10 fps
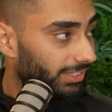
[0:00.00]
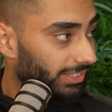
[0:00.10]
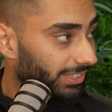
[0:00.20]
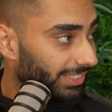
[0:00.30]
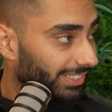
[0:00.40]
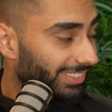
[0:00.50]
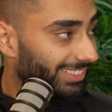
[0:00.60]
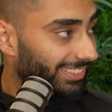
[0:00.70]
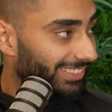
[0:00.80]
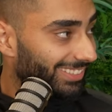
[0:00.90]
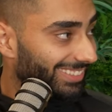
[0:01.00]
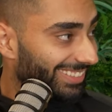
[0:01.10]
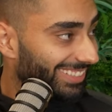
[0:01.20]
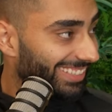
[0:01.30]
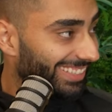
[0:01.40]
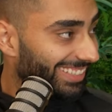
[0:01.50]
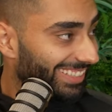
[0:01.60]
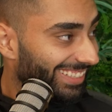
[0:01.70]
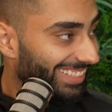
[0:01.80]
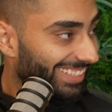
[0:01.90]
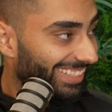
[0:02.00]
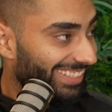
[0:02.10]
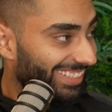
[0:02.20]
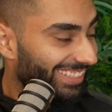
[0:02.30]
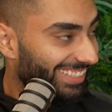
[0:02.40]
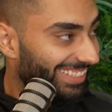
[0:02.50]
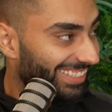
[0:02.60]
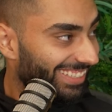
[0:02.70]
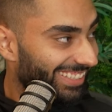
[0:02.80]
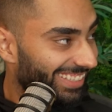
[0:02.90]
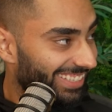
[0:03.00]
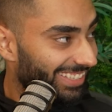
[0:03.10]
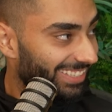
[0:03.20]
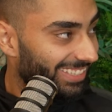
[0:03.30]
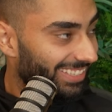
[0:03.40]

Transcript: (silent)